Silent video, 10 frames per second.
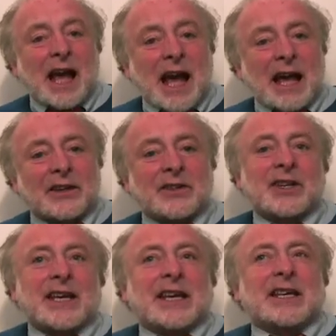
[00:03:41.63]

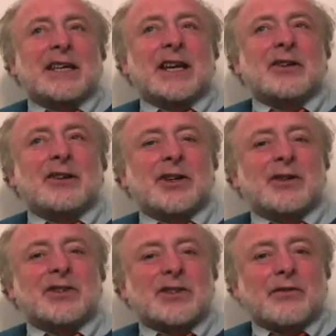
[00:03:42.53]
and get your
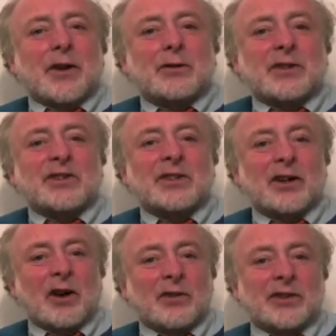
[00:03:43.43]
learners to focus
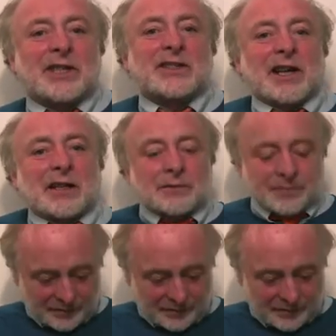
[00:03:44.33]
on the detail.